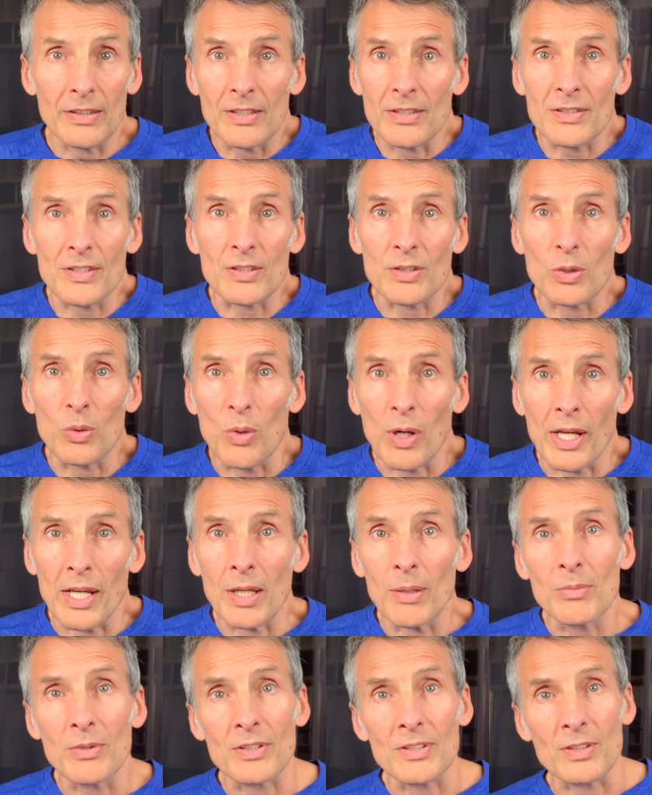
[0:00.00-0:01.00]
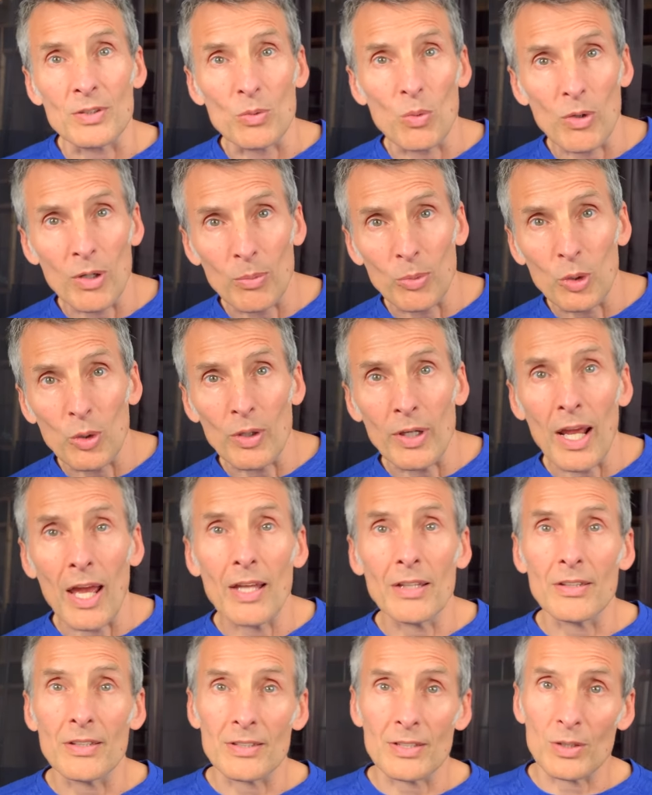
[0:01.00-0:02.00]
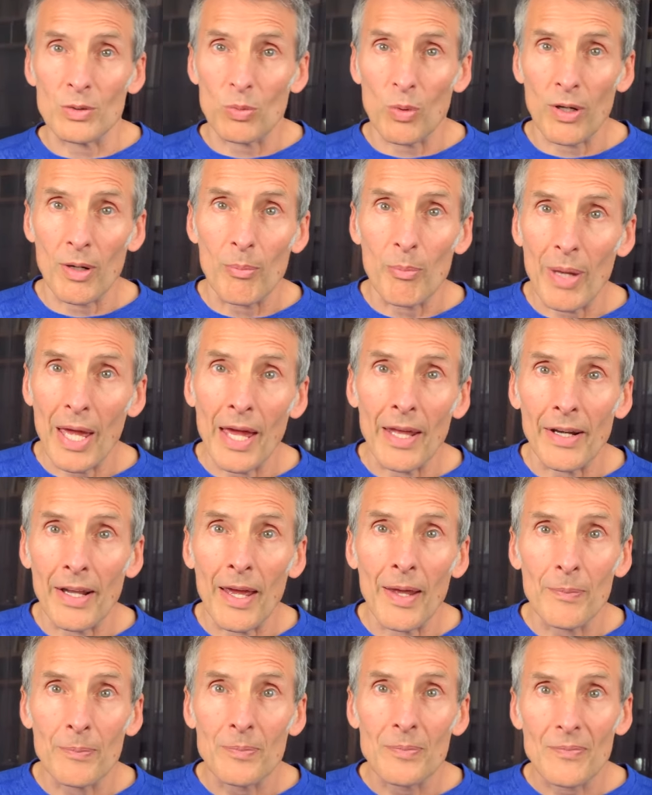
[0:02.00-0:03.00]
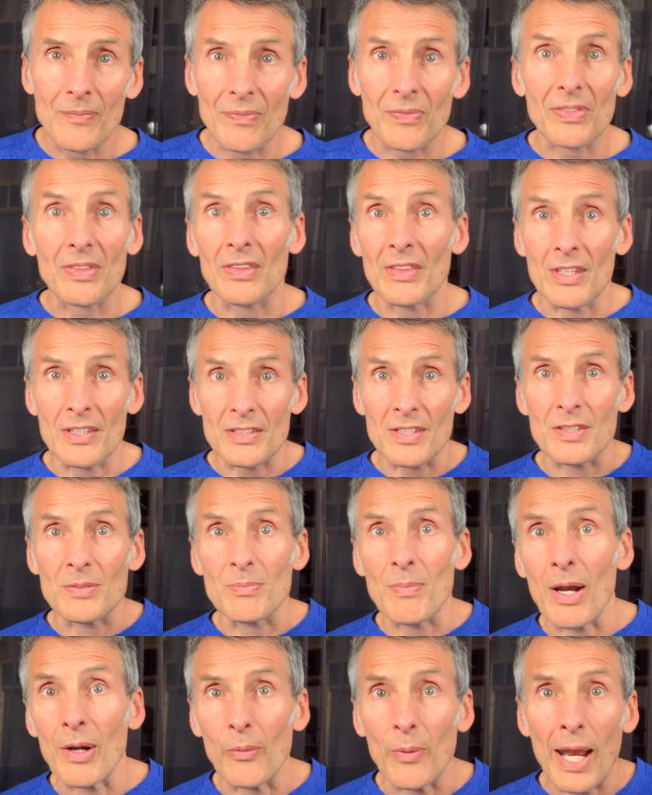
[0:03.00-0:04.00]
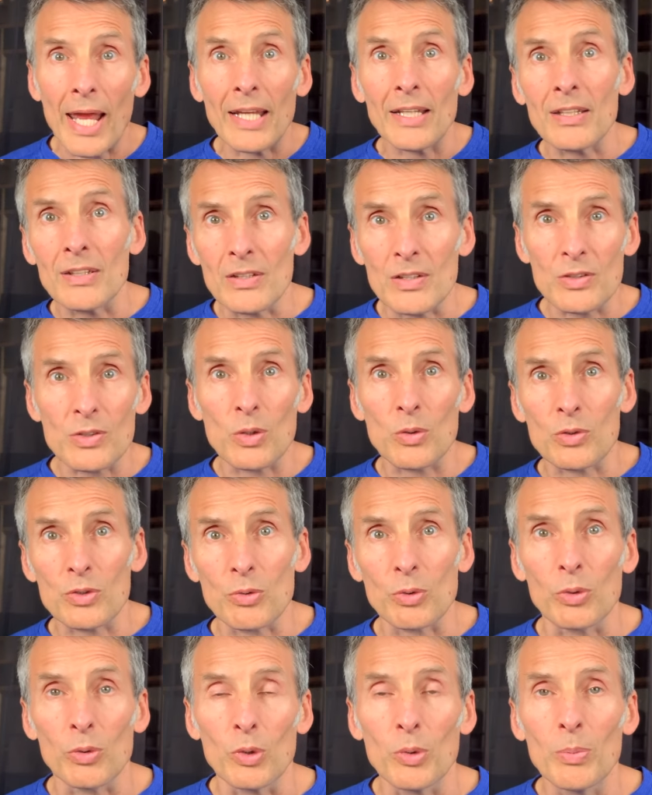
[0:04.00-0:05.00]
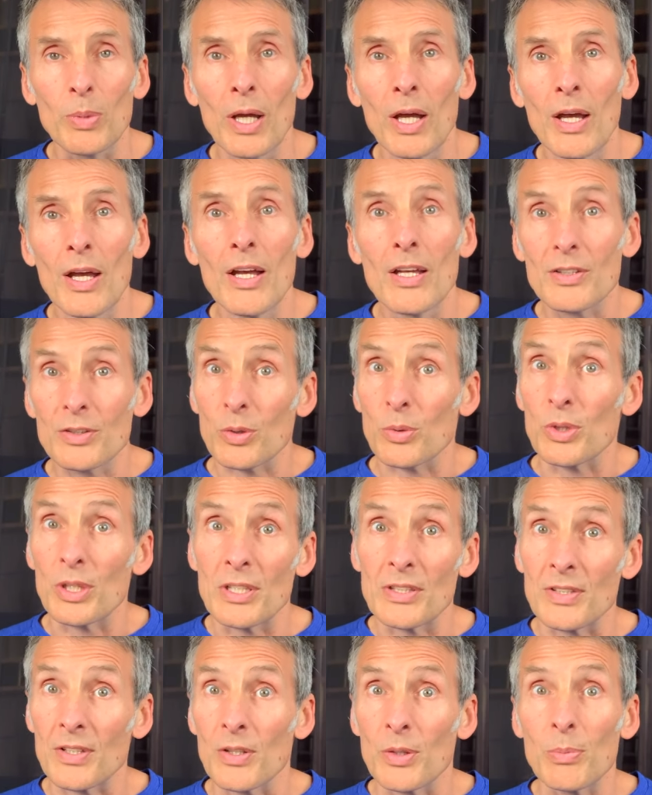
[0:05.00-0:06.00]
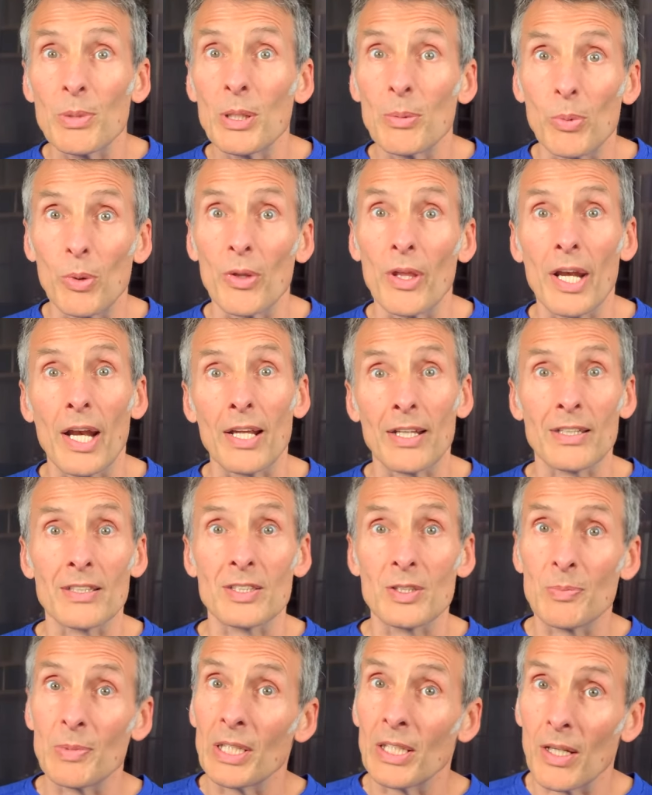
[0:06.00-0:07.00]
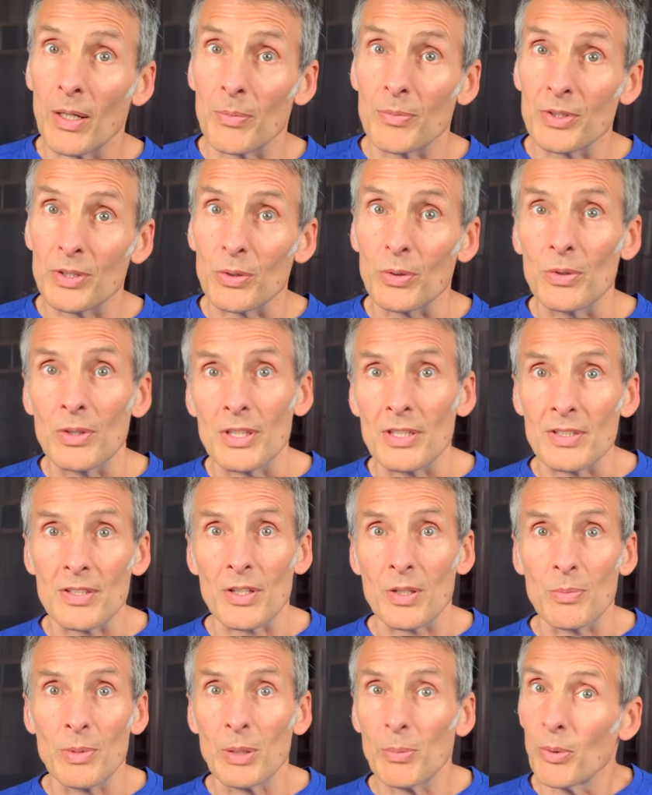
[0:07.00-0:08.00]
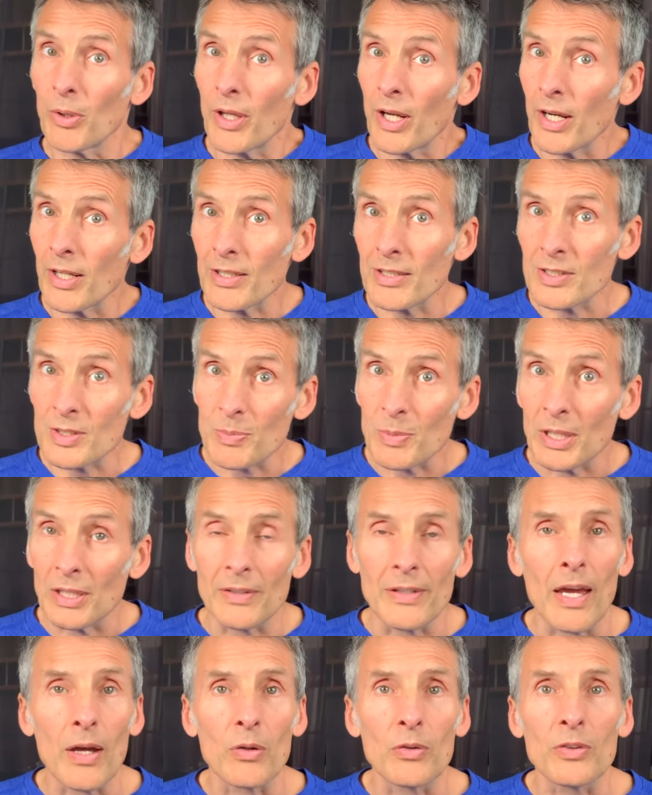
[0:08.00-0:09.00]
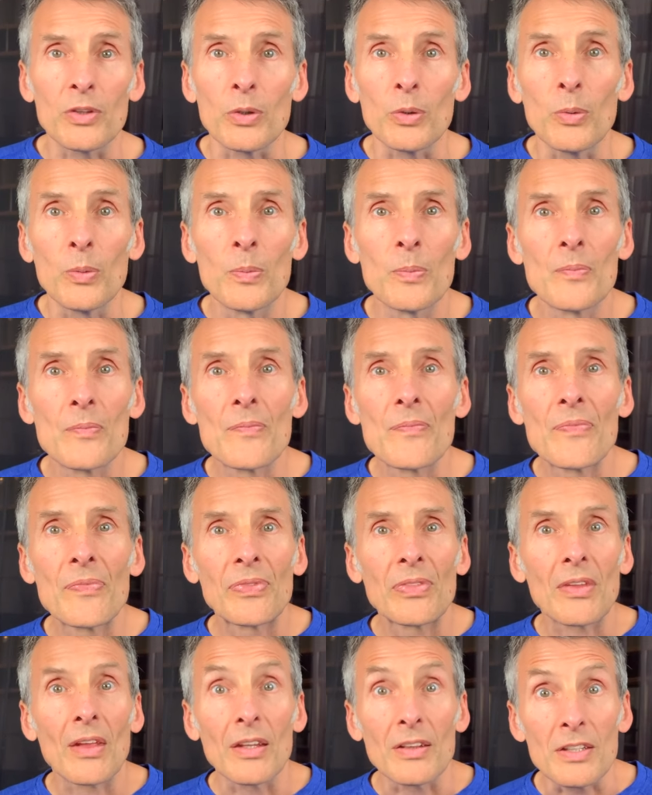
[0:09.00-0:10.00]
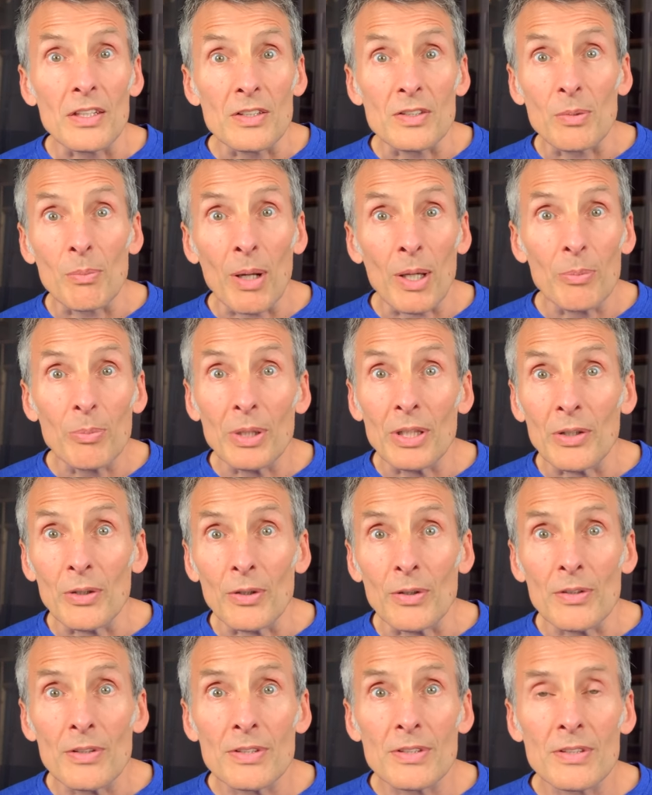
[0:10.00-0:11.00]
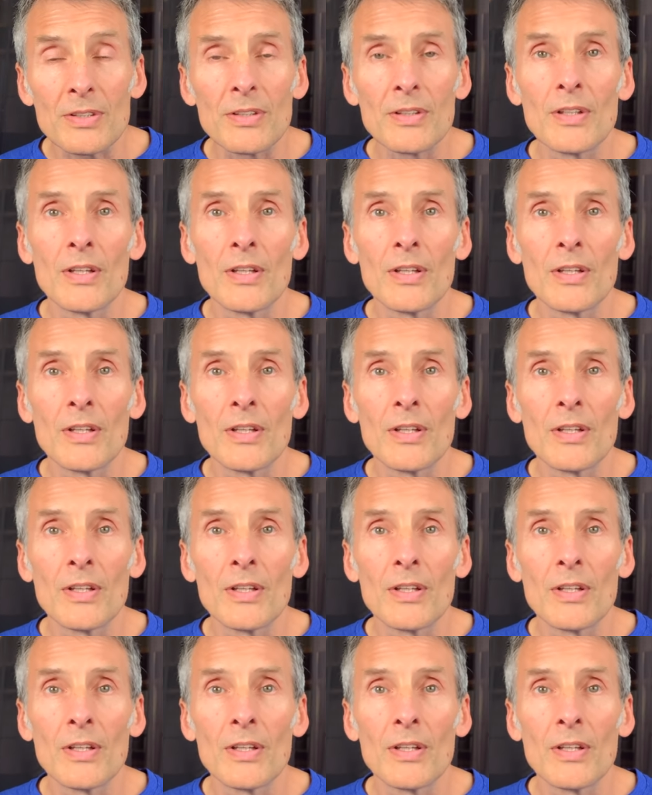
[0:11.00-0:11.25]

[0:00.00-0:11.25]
This is who I am. This is what I'm good at. This is what I'm bad at. This is my rank in the social group. So these are the people that I can speak up to. These are the people that I can speak down to. These are my peers.